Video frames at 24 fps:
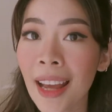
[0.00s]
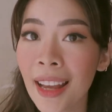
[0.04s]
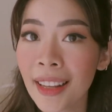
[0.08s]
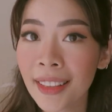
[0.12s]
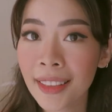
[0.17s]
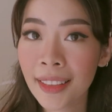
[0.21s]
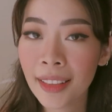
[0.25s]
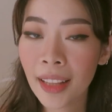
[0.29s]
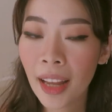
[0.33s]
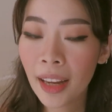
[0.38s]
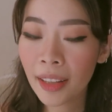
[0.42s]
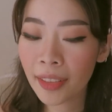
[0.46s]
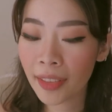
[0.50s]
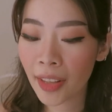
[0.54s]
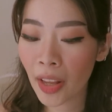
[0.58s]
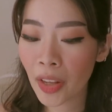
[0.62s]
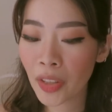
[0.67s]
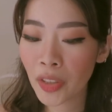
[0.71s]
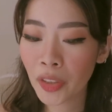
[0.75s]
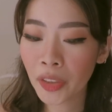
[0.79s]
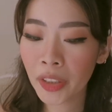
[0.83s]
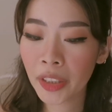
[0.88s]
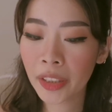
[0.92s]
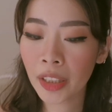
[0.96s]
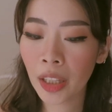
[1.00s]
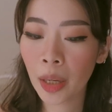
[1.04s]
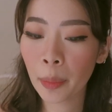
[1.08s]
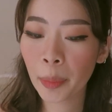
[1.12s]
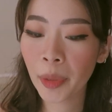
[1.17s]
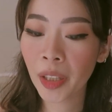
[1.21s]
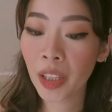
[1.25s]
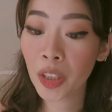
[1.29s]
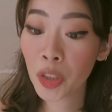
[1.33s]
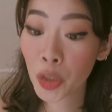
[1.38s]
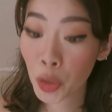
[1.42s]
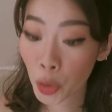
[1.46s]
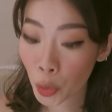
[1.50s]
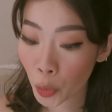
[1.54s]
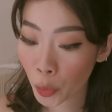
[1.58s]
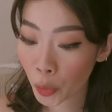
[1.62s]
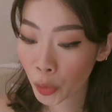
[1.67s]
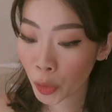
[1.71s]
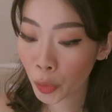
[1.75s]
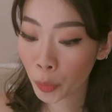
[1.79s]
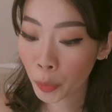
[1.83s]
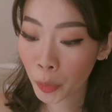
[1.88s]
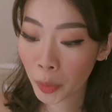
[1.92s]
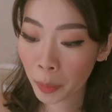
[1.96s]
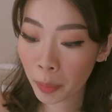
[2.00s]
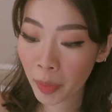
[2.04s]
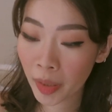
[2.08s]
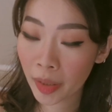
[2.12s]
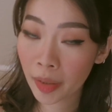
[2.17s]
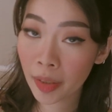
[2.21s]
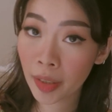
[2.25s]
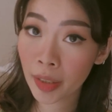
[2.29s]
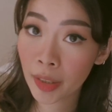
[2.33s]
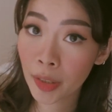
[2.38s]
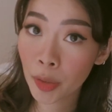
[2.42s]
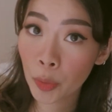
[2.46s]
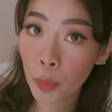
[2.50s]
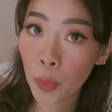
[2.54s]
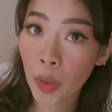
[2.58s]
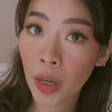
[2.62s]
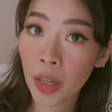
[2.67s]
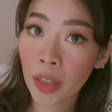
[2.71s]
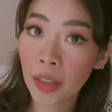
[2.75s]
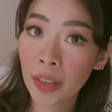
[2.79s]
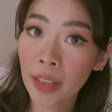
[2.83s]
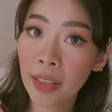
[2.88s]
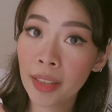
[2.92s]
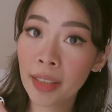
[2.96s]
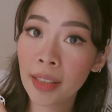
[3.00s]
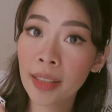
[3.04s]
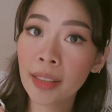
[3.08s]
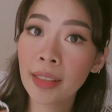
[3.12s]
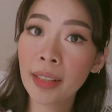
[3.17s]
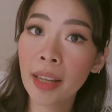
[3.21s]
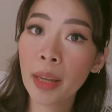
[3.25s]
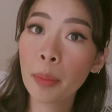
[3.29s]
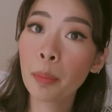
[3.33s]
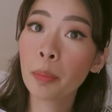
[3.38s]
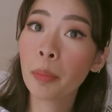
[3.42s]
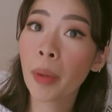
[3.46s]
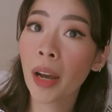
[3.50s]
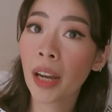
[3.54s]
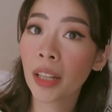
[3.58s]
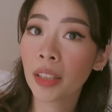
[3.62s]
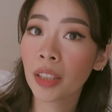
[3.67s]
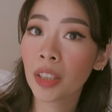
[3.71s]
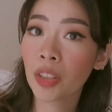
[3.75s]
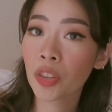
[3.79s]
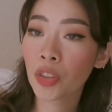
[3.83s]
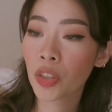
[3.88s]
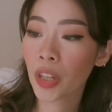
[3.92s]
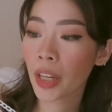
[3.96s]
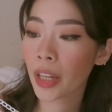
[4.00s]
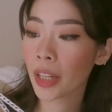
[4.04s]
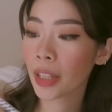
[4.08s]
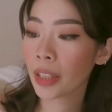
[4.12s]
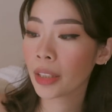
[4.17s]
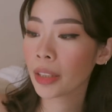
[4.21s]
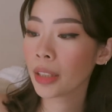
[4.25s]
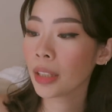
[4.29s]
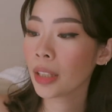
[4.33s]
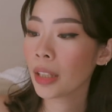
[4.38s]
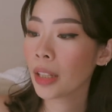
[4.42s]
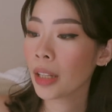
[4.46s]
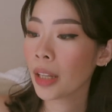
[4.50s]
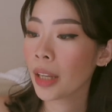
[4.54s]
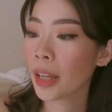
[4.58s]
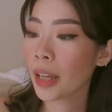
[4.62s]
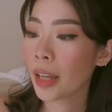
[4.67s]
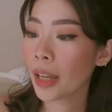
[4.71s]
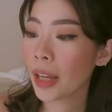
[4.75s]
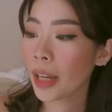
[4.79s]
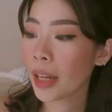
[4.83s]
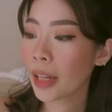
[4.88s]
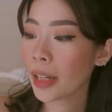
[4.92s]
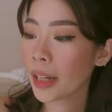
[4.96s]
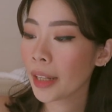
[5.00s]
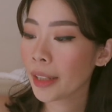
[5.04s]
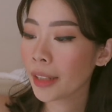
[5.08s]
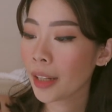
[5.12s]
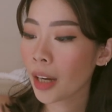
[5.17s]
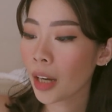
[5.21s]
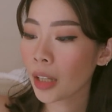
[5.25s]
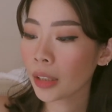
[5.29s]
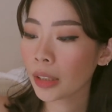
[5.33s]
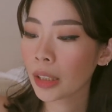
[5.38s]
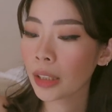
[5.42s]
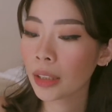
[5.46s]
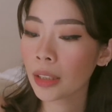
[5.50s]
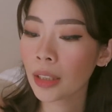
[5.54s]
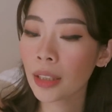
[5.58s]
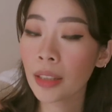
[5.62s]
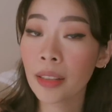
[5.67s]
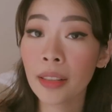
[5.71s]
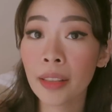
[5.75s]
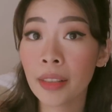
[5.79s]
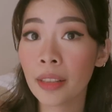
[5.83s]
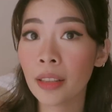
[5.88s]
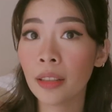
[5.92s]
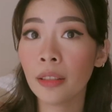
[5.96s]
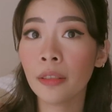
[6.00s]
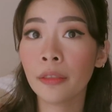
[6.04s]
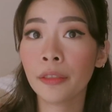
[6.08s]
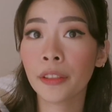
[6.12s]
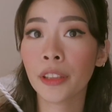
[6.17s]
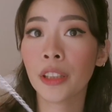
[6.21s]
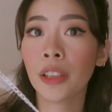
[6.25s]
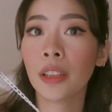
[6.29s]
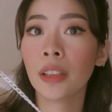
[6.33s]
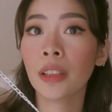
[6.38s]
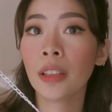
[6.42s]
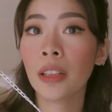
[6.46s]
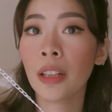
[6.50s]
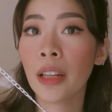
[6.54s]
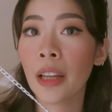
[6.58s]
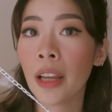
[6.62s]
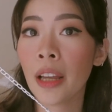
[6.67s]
last accessory that I'm gonna show you would be this one. This is a body chain. And I got it in silver.